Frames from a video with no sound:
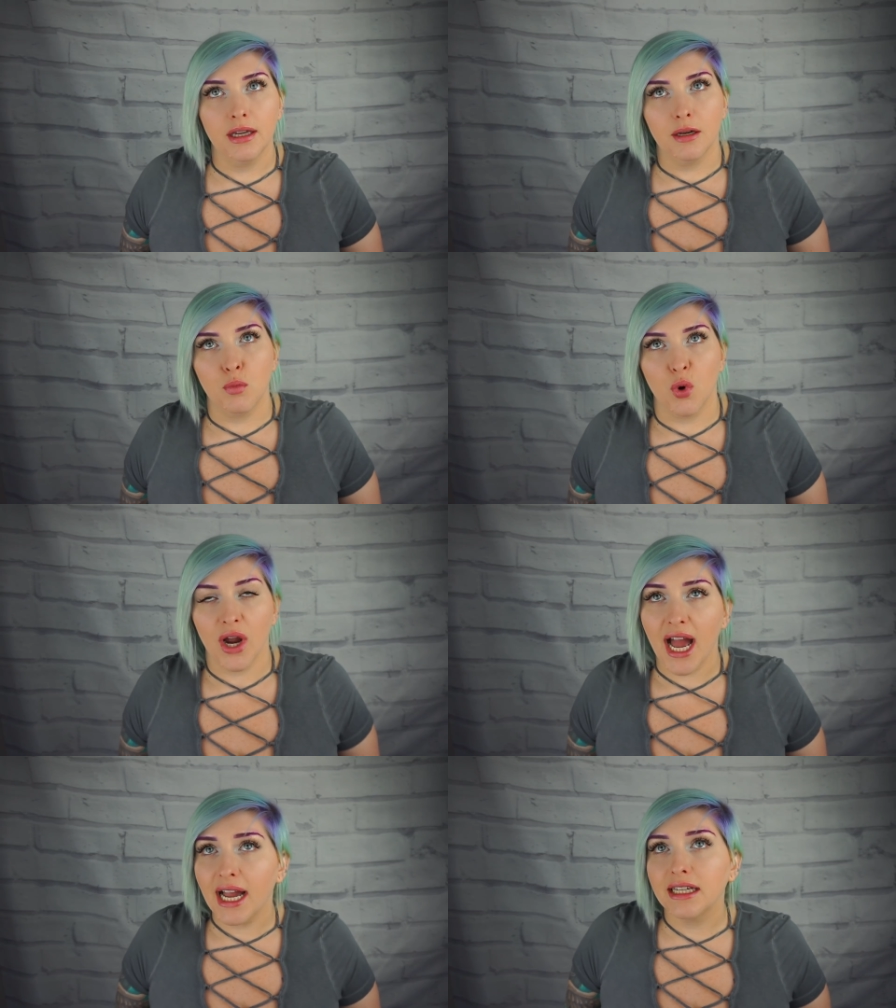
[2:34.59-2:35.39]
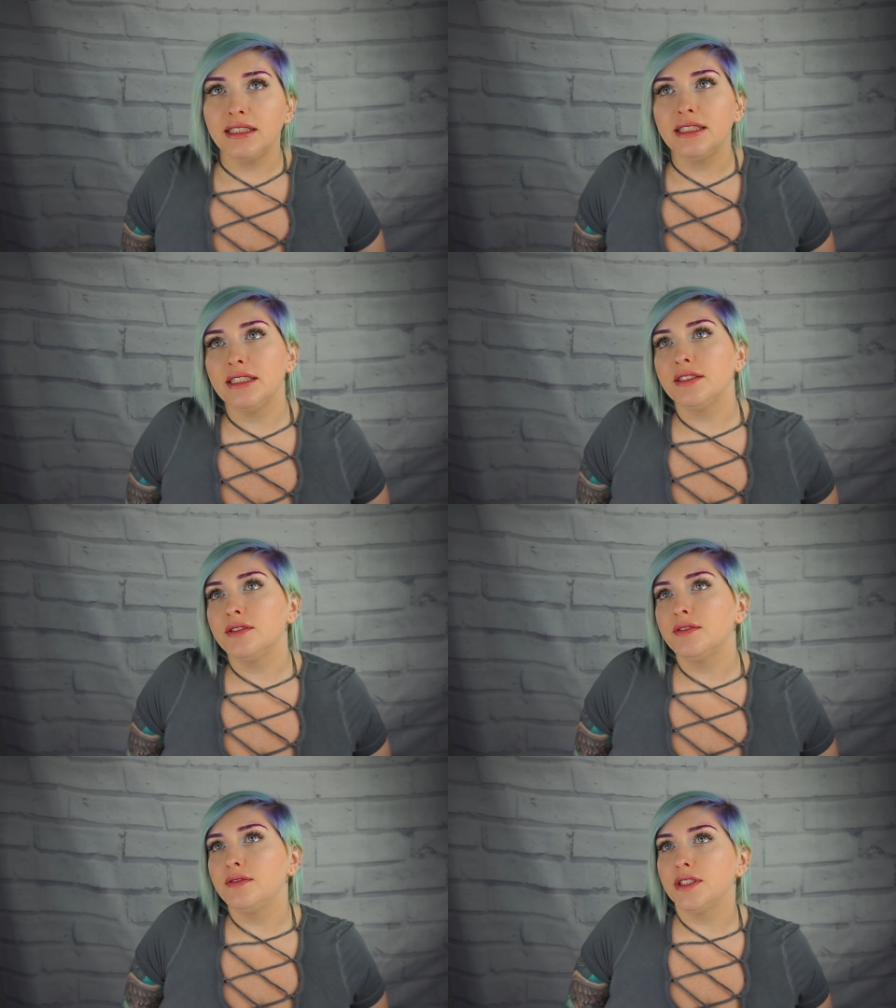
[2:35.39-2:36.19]
more
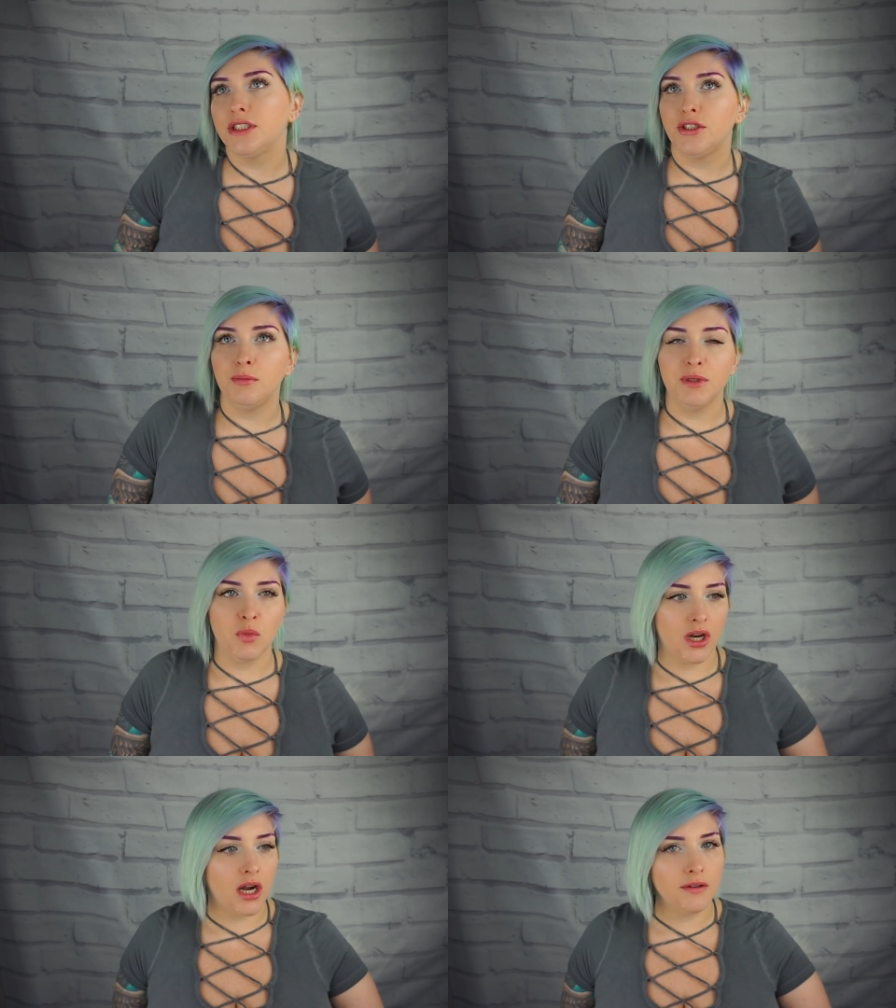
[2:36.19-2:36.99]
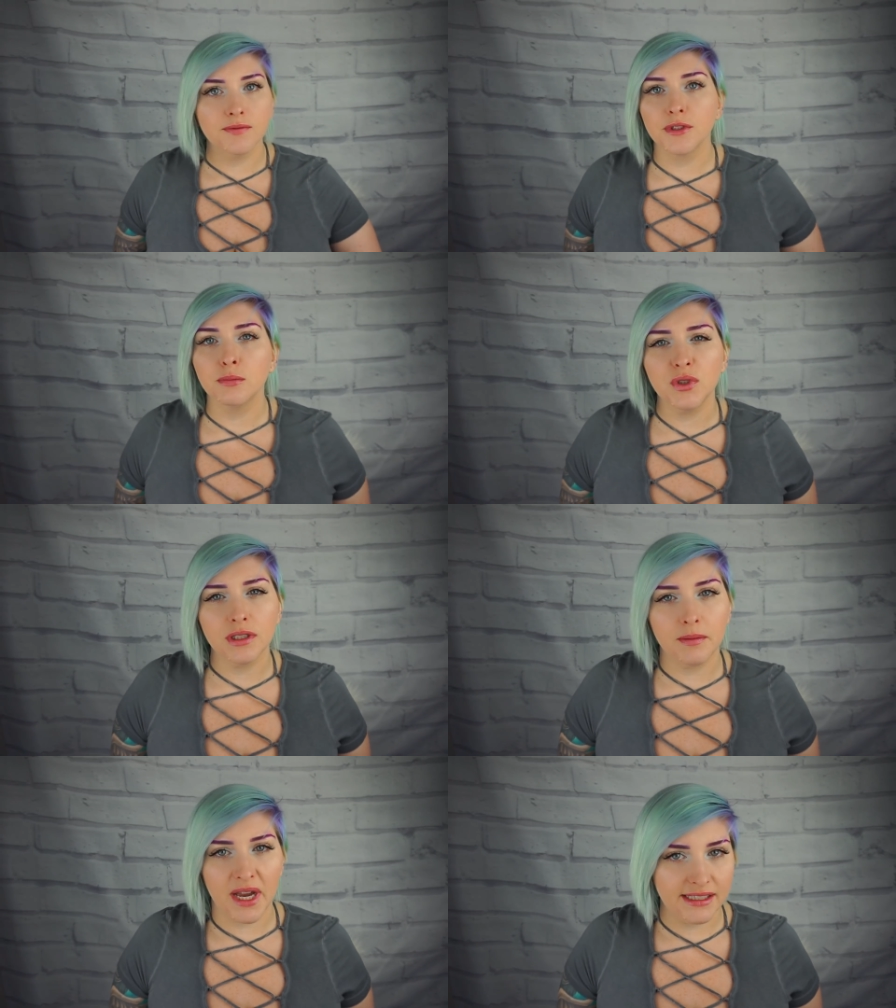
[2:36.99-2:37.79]
active, to be more comfortable
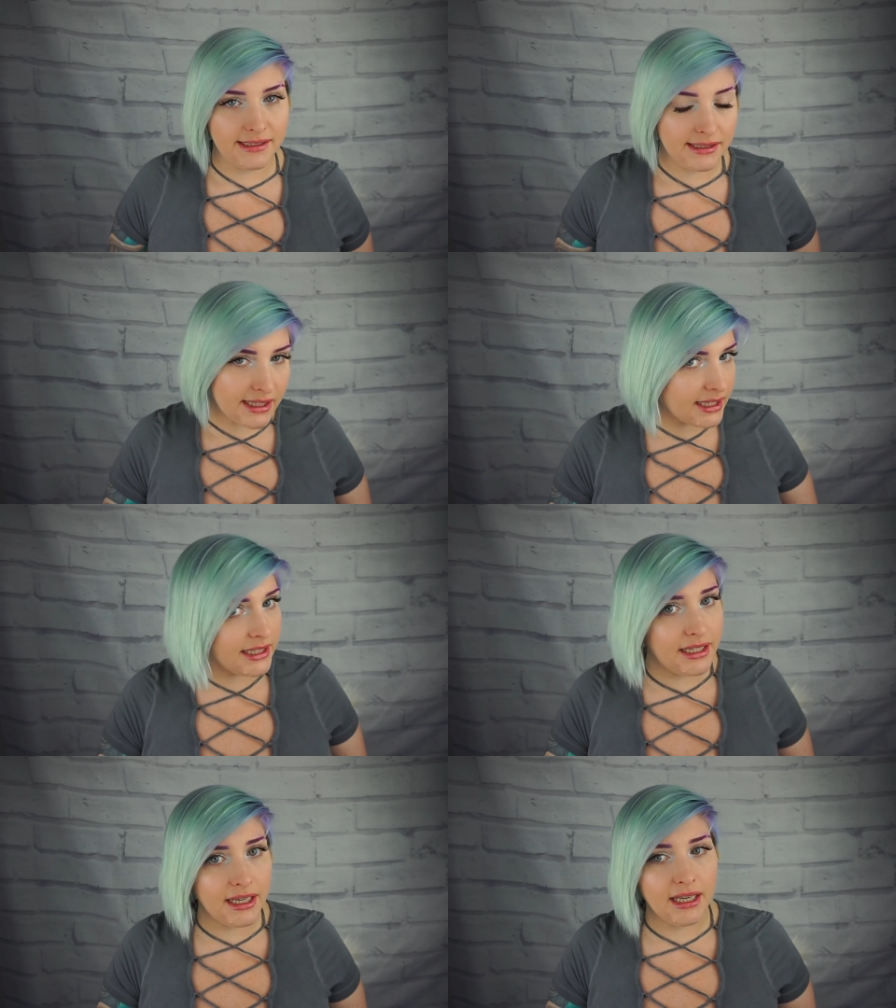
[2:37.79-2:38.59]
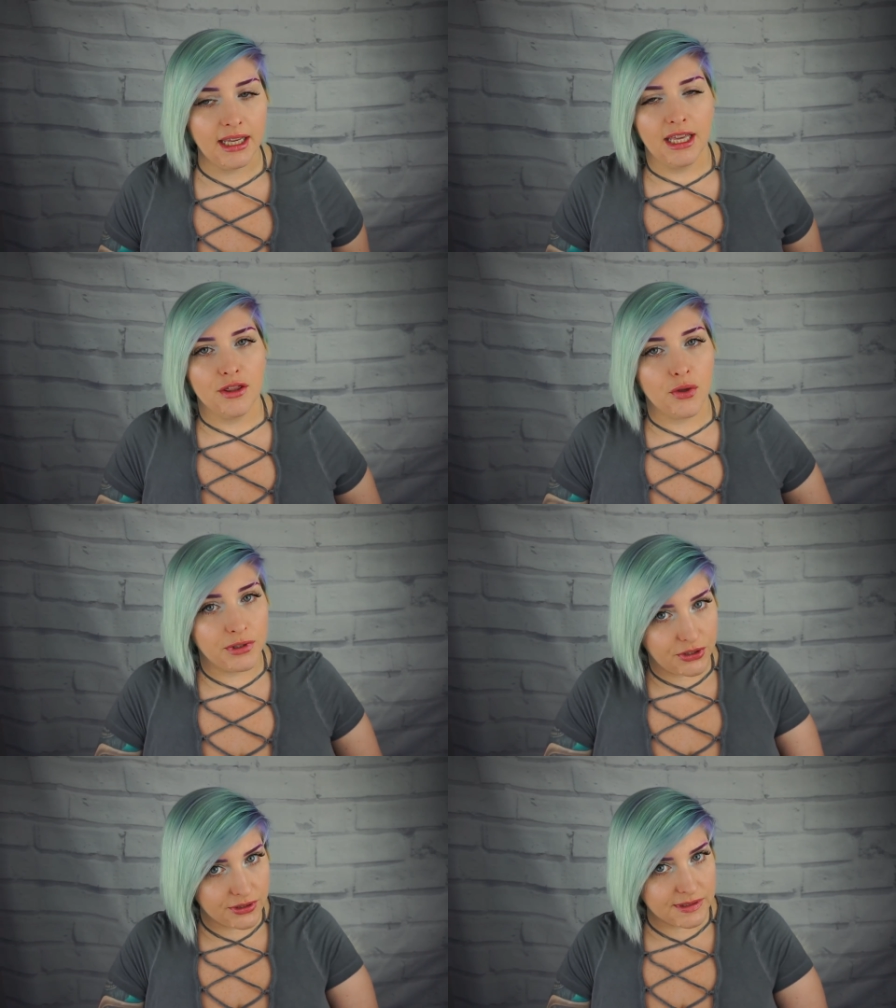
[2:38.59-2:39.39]
in my skin, though
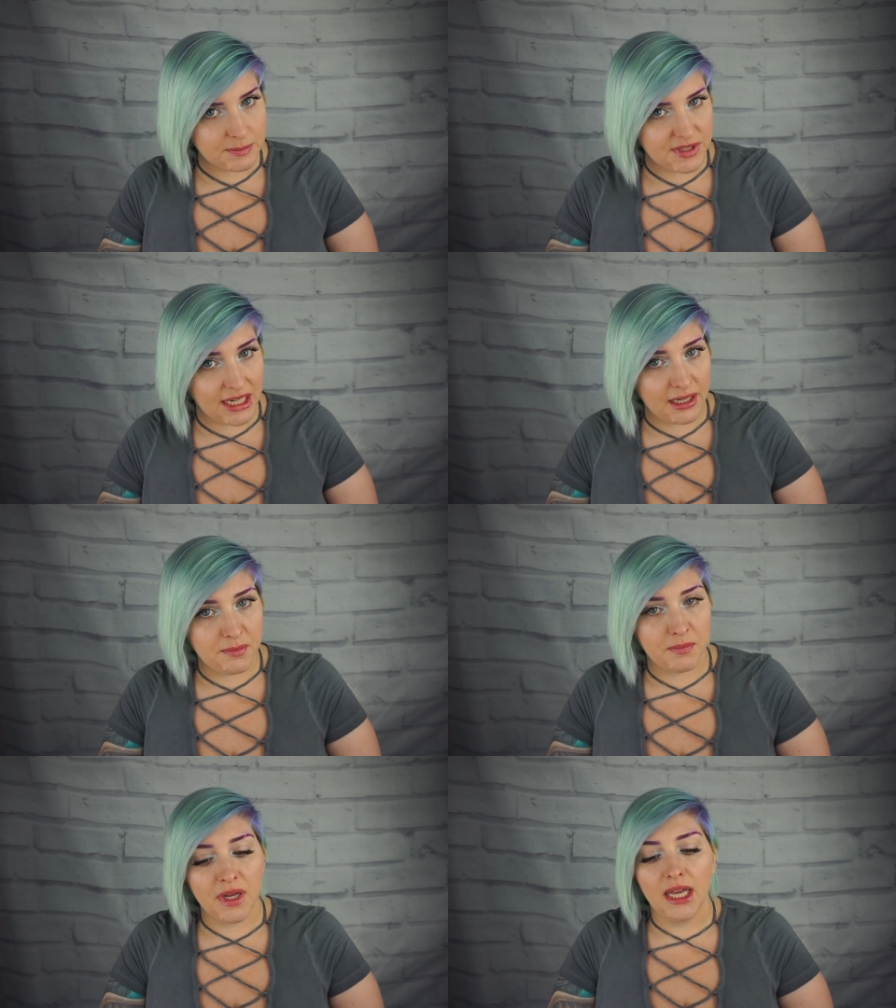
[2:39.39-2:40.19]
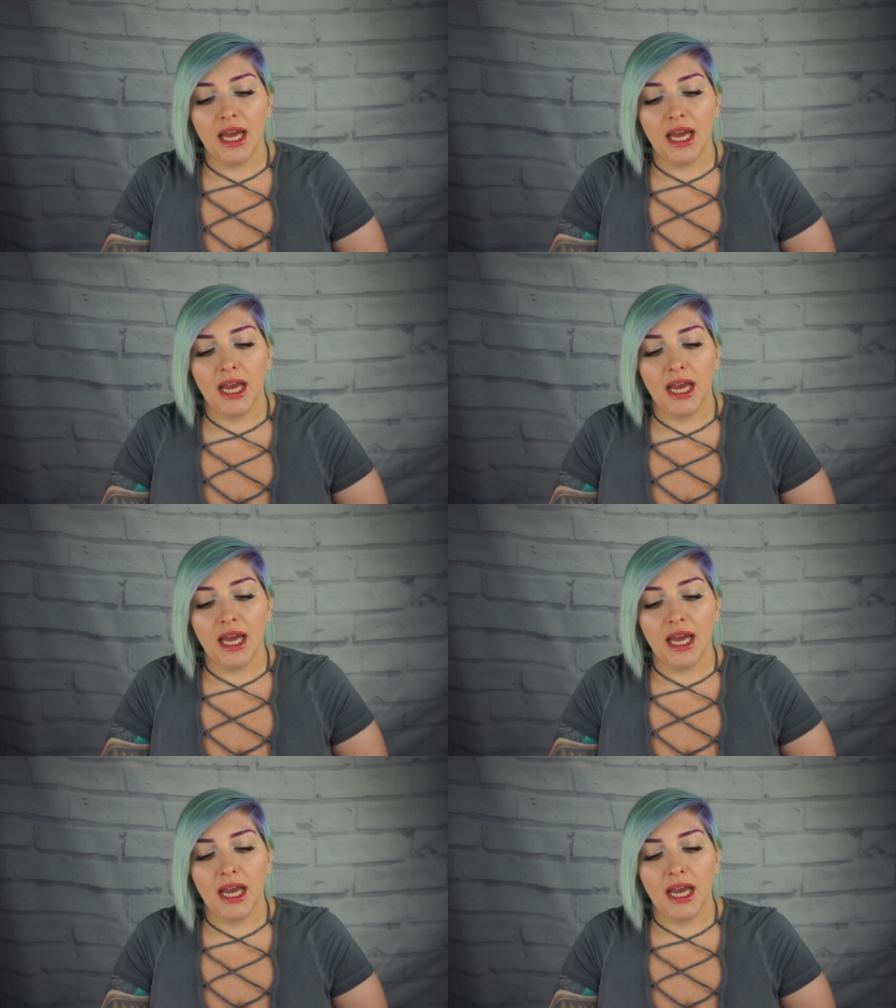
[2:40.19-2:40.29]
it took some time.